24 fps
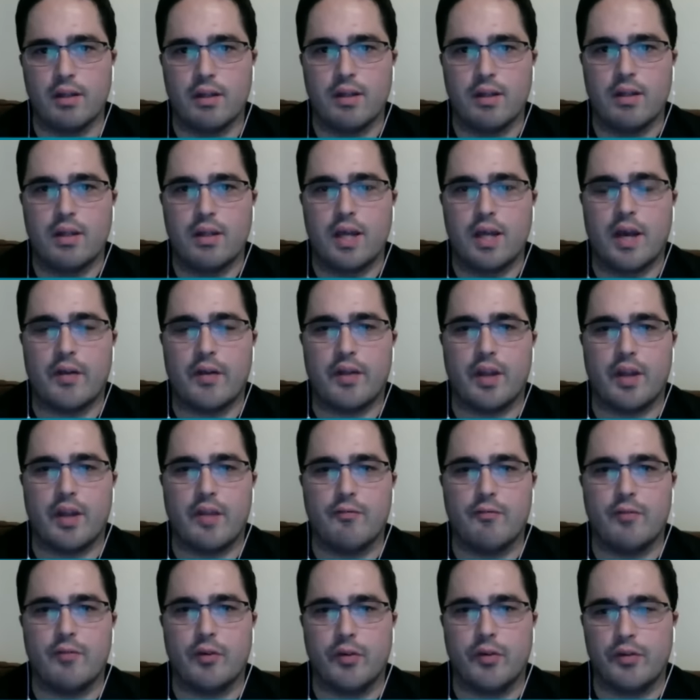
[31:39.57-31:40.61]
how that
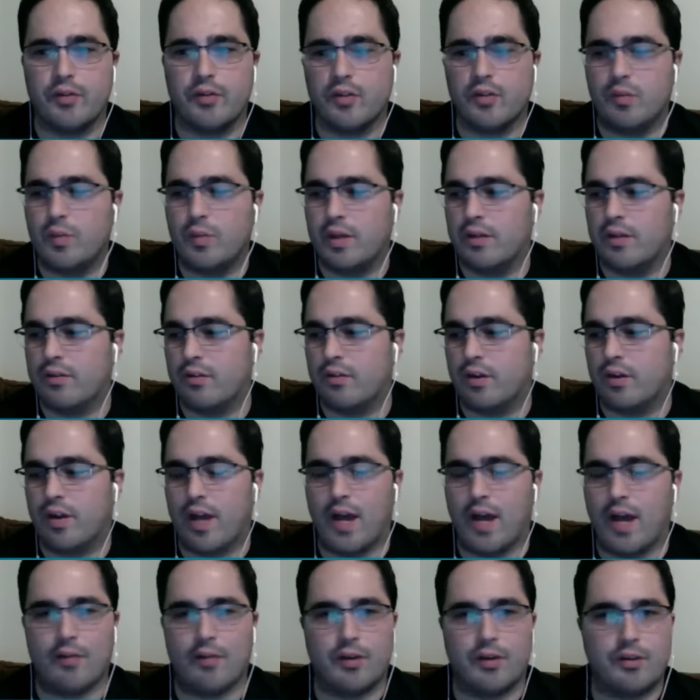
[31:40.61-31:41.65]
influences, because they're going to
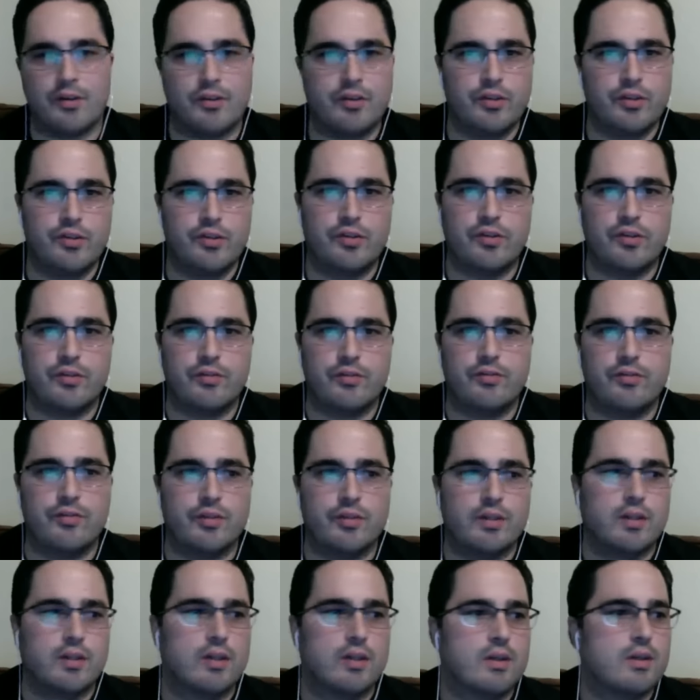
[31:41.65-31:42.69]
have exclusive
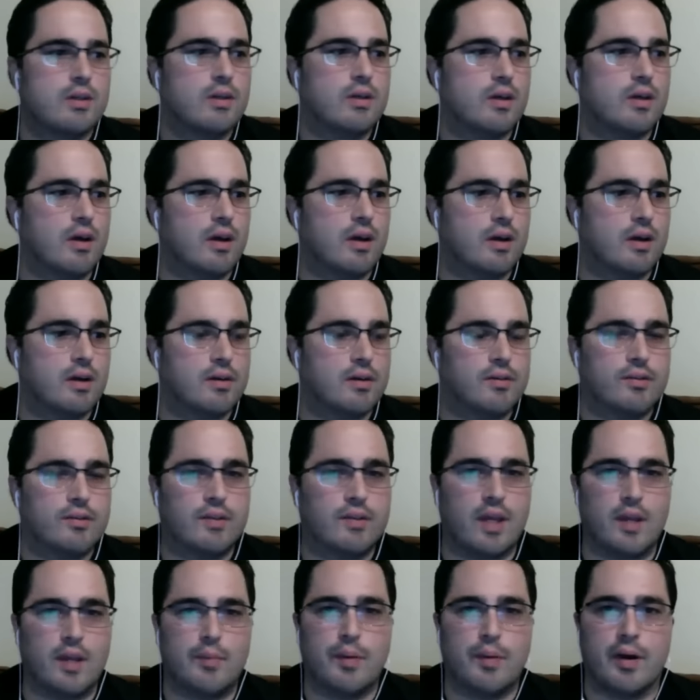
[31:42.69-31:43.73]
uh,
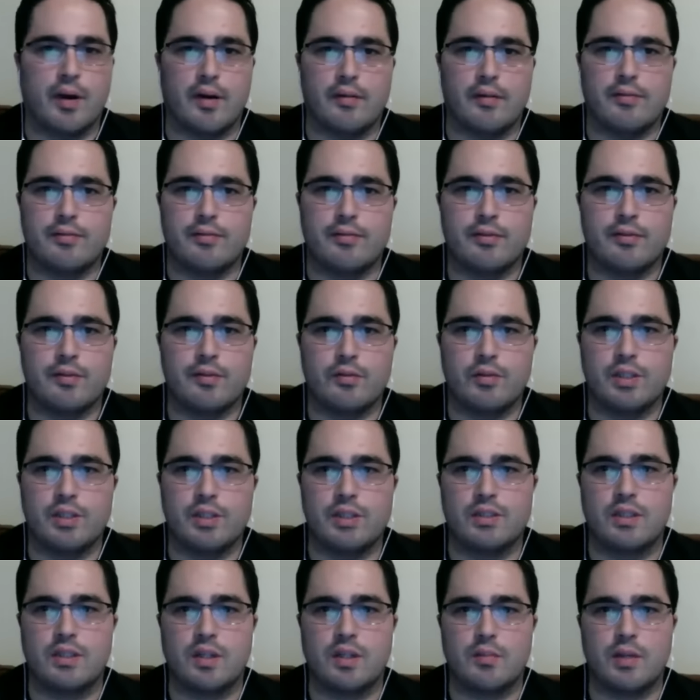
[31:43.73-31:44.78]
Stay Puff, which
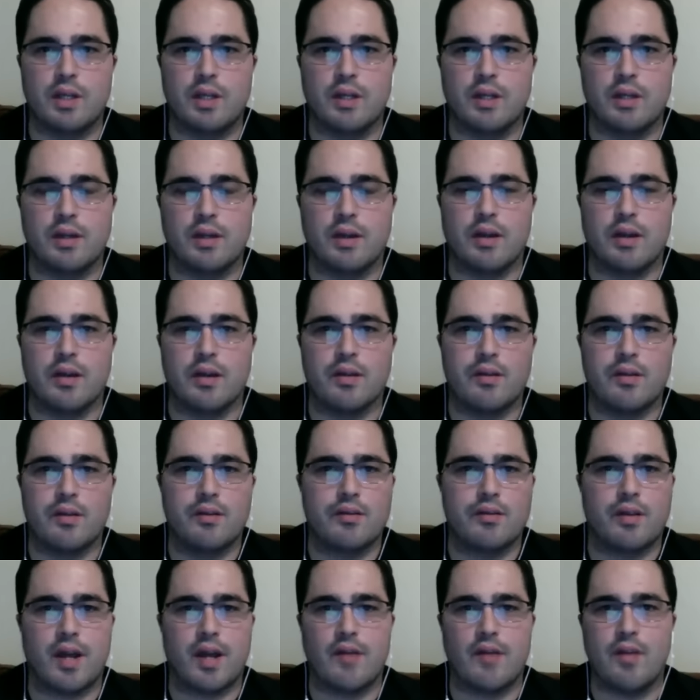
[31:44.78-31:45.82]
is going to be in yeah. there. They're
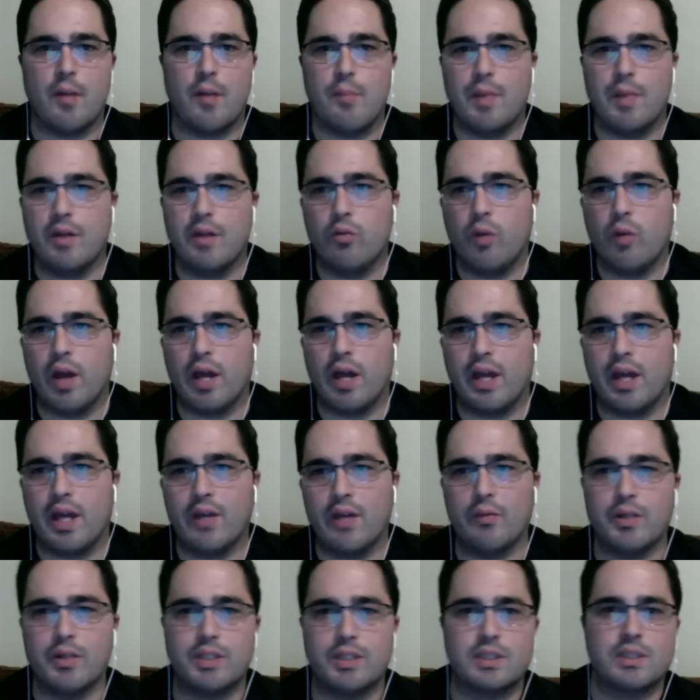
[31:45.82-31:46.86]
going to have that Midway,
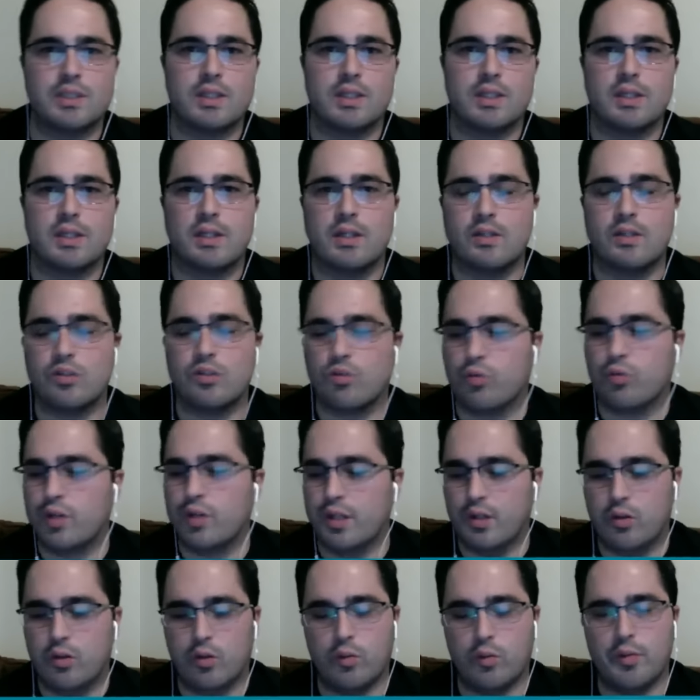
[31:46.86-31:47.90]
which is a
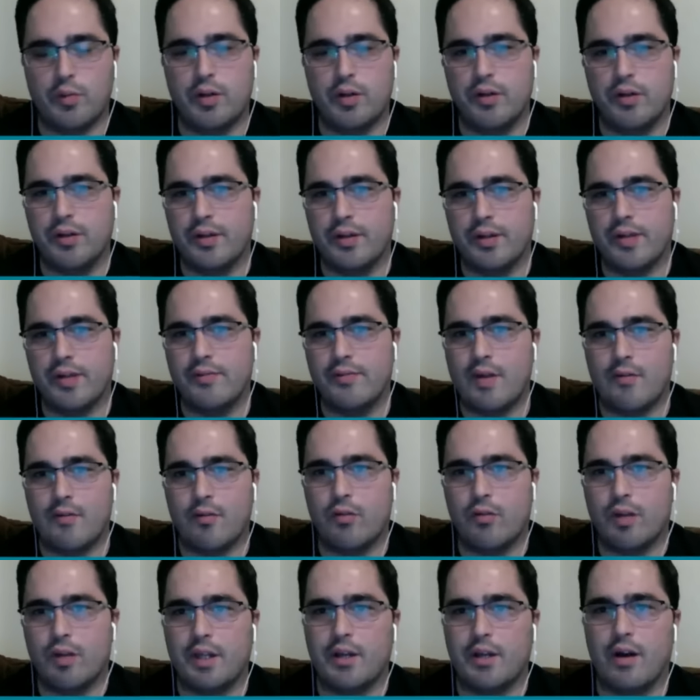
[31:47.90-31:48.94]
really cool build that they've never
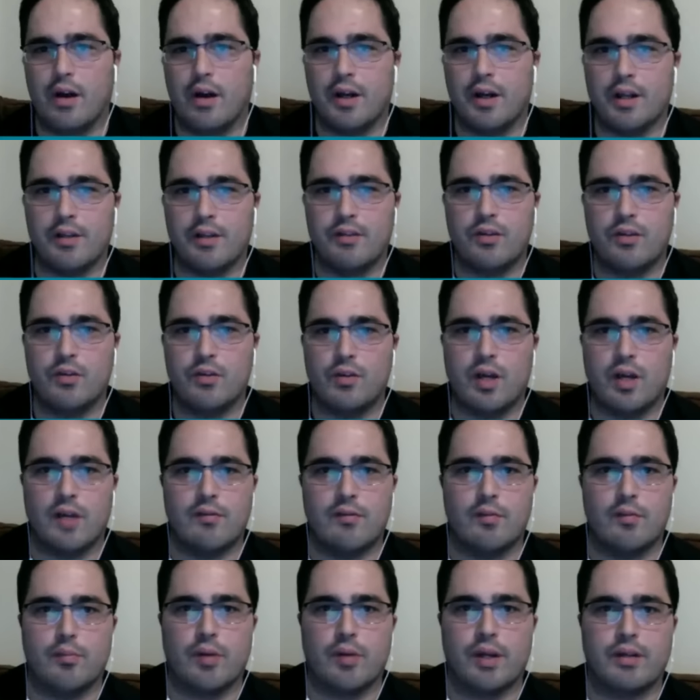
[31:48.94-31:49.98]
really gone into, kind of
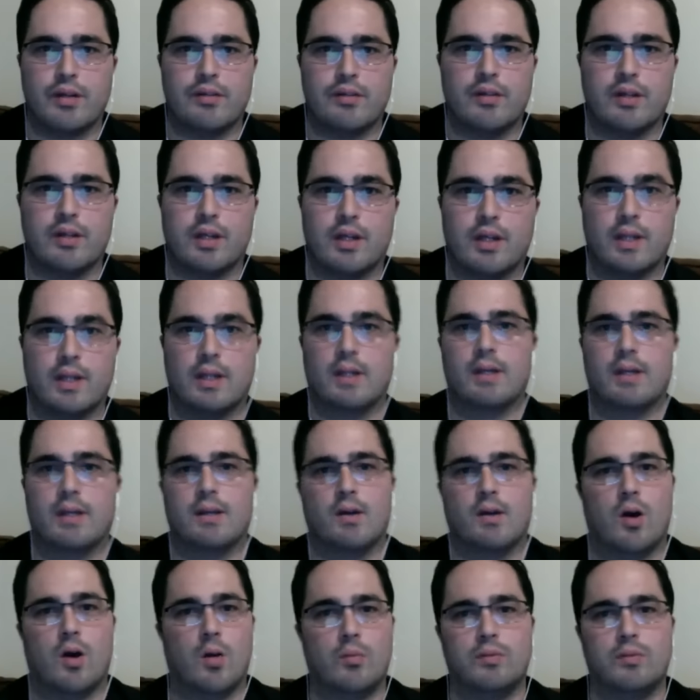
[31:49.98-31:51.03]
embracing
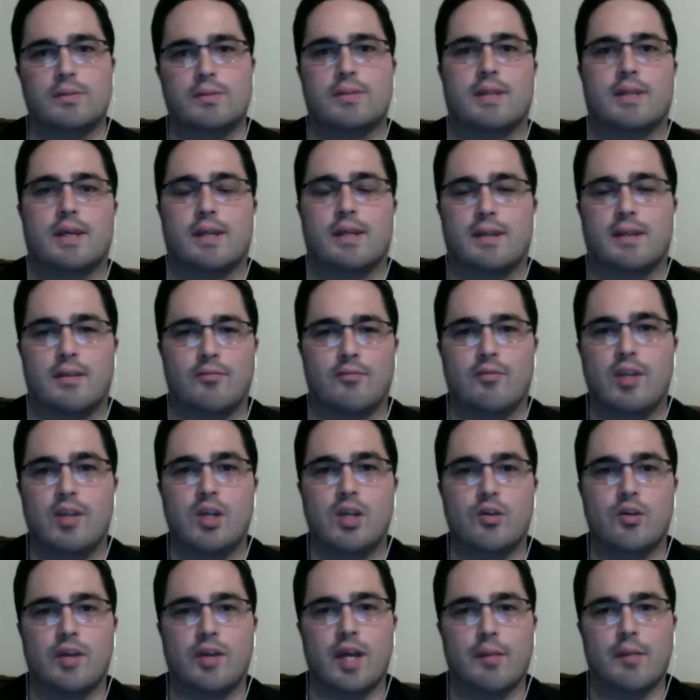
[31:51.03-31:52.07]
almost like the
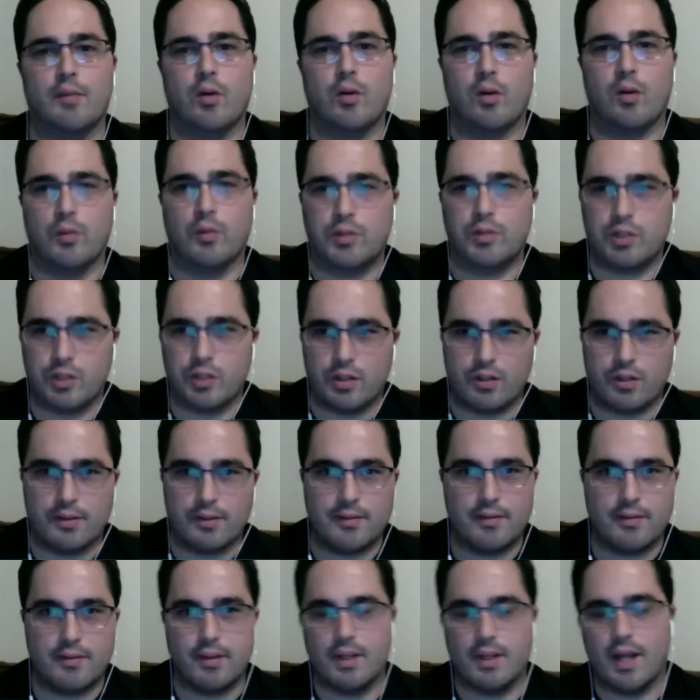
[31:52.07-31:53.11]
video game culture, and
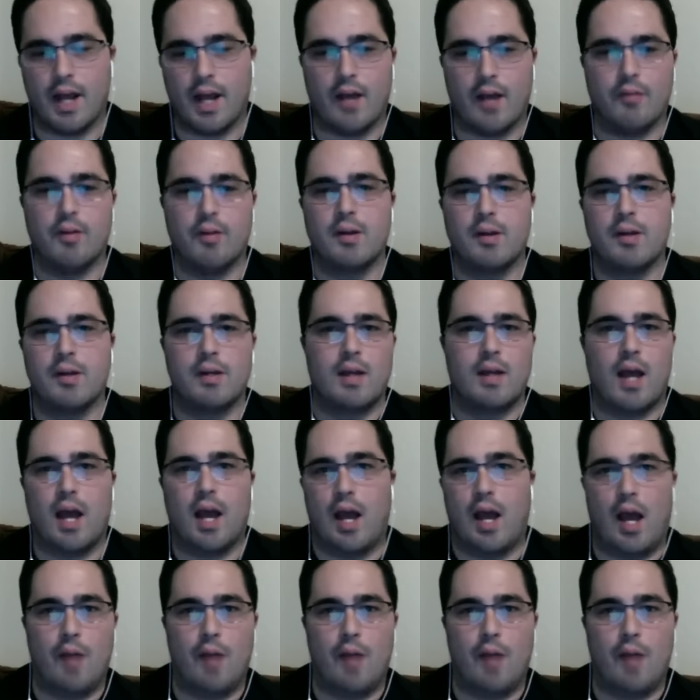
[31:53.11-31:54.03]
see how. I'm